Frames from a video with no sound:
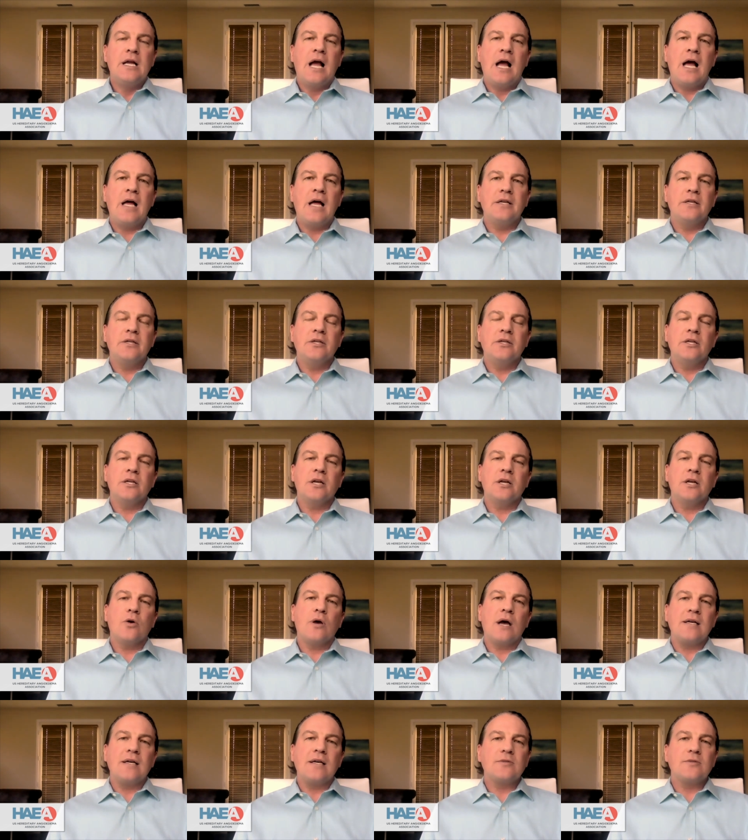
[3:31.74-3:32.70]
and you
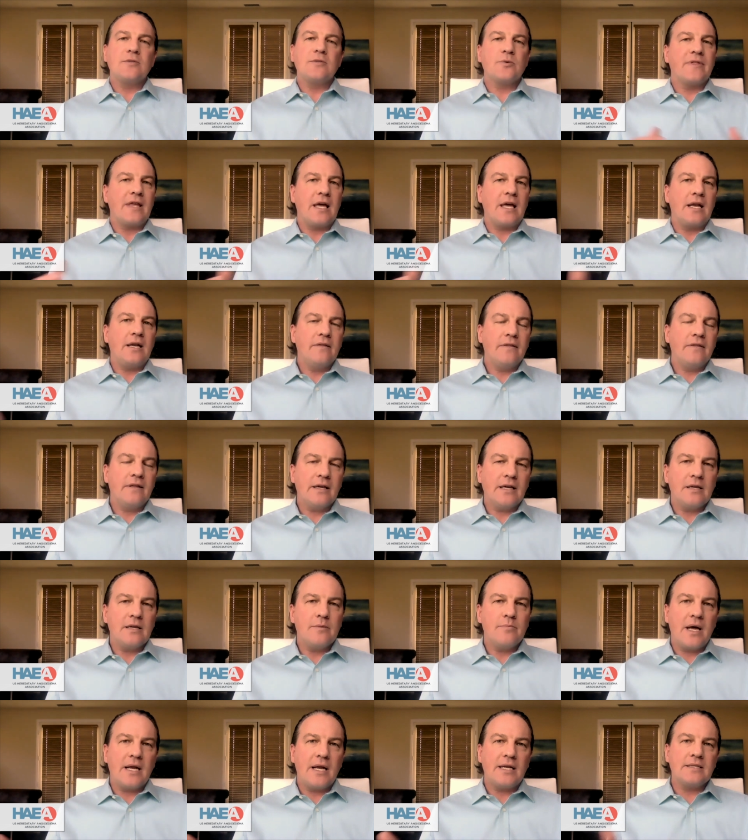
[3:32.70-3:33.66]
know as with anything
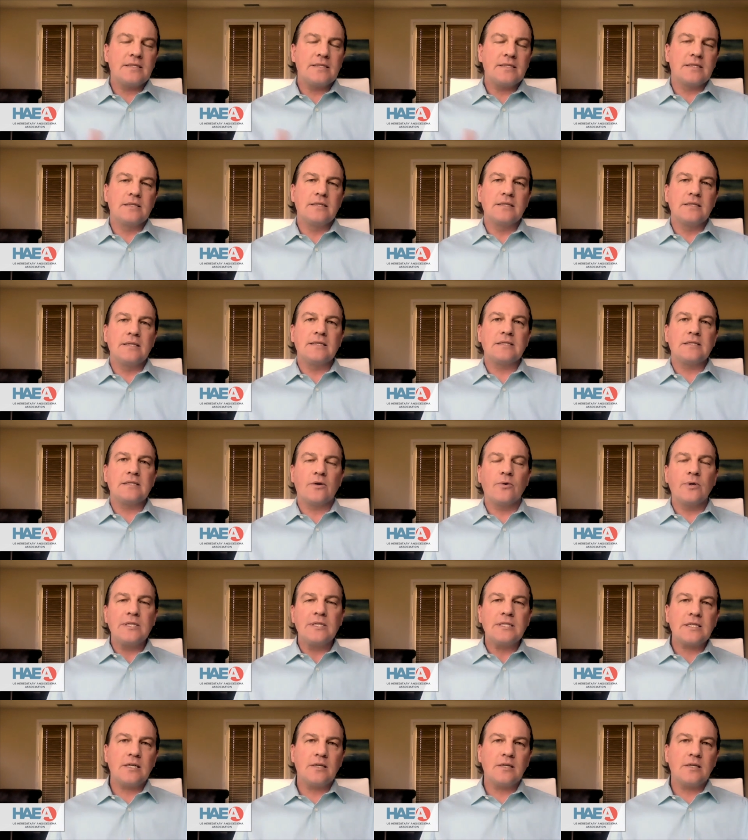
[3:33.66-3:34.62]
in medicine this
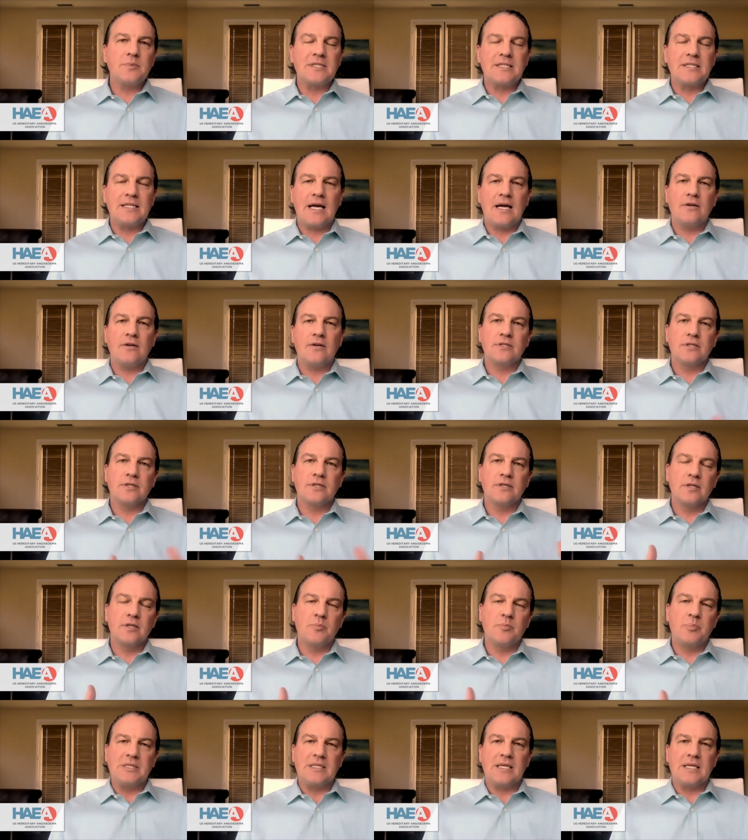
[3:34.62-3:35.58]
always comes down to the
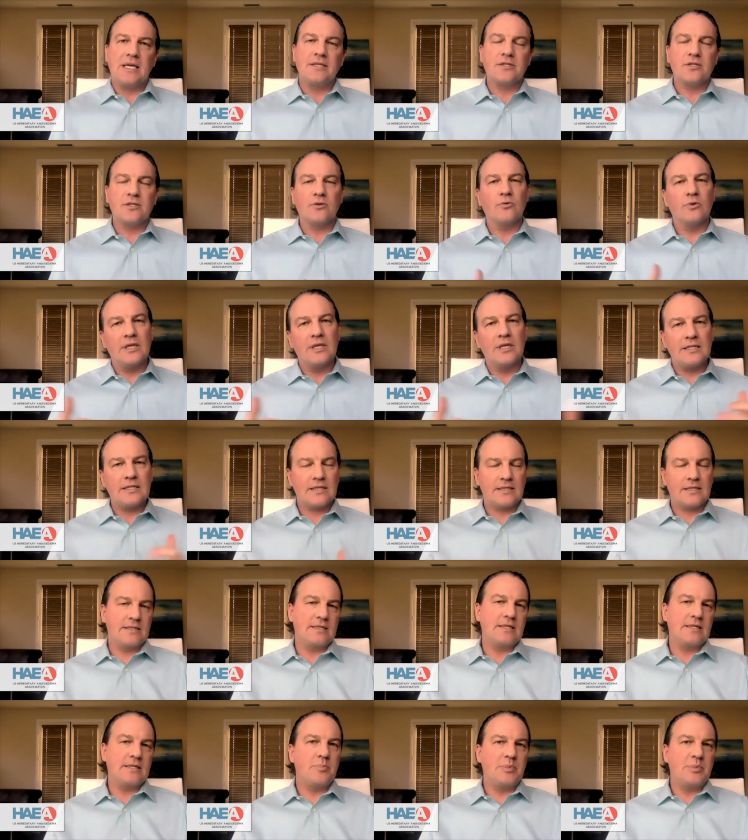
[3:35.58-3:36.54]
potential risks
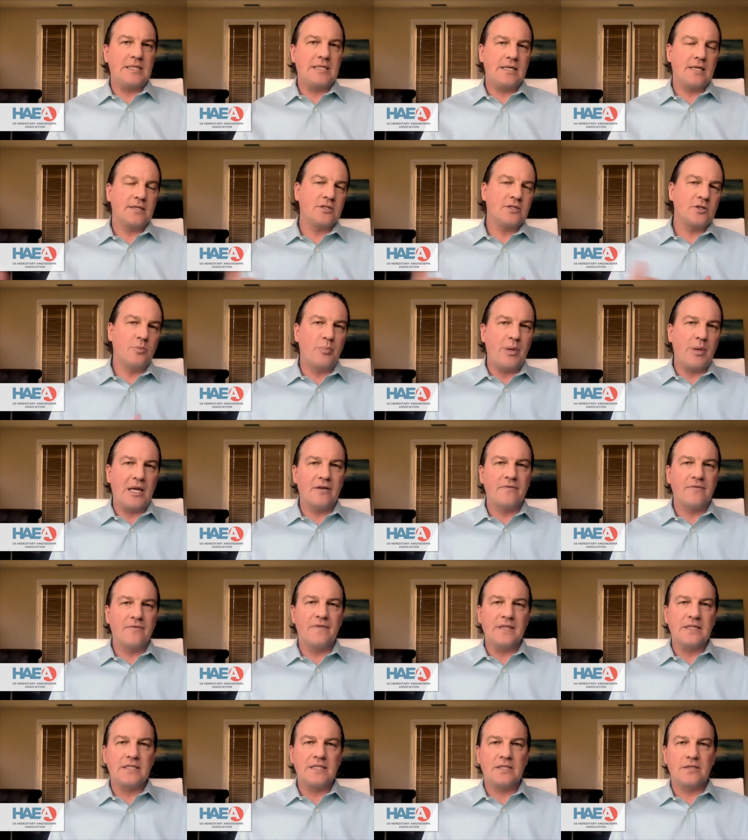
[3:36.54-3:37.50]
and the potential
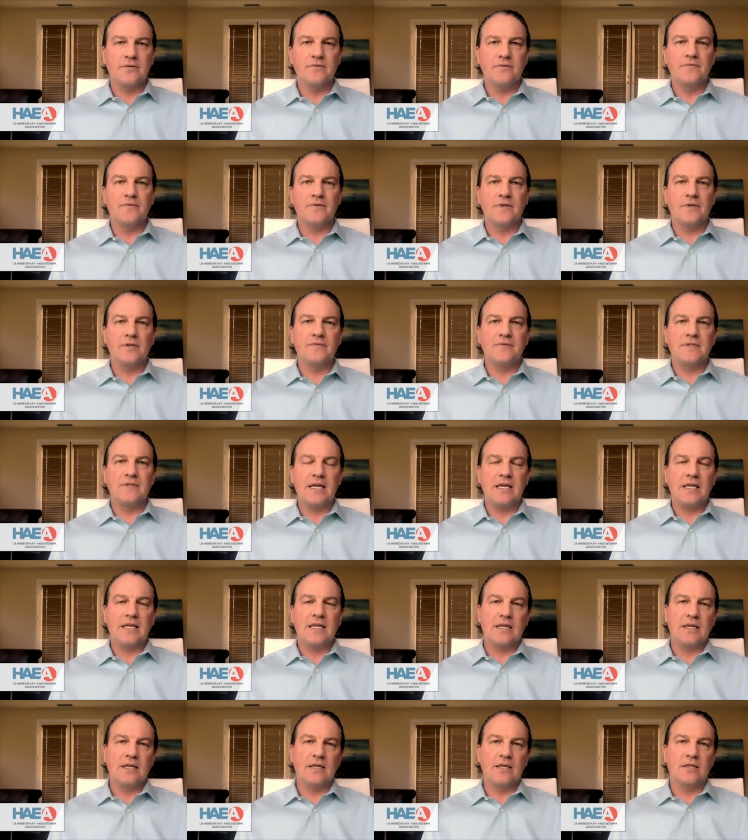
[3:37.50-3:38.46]
benefits of, of
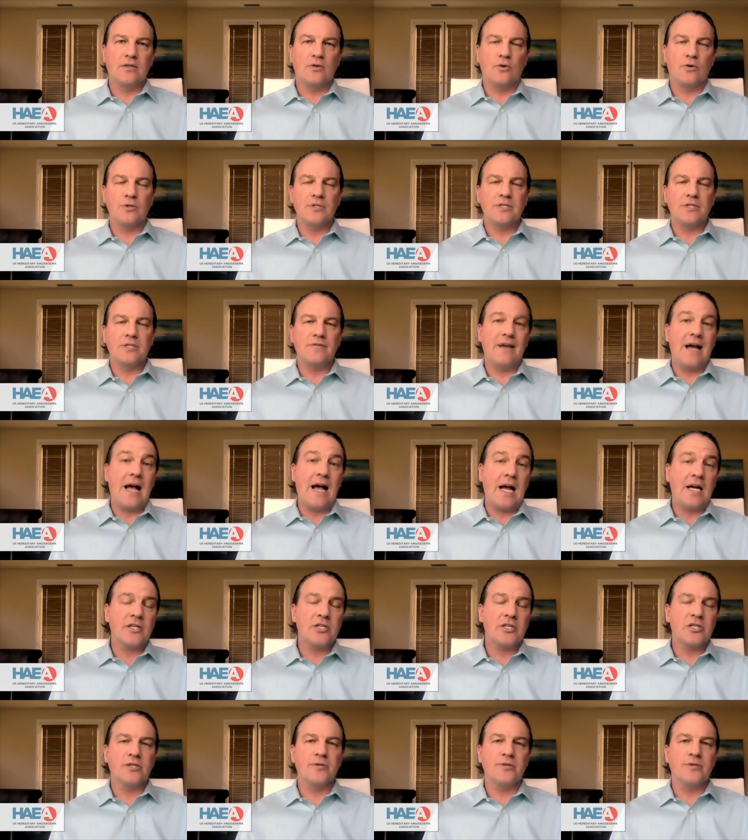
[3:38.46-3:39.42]
taking a course of
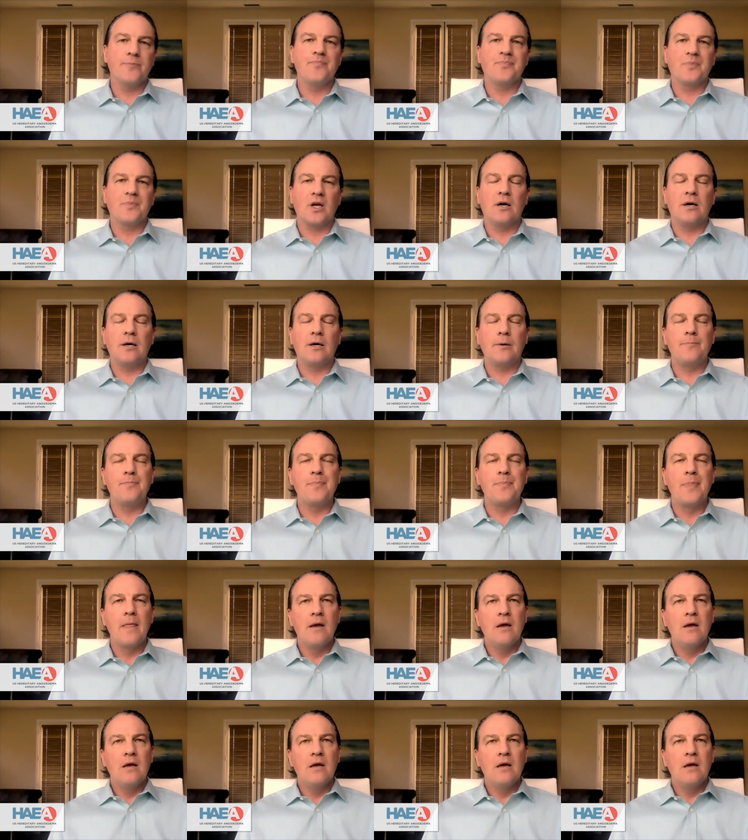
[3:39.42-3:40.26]
action um,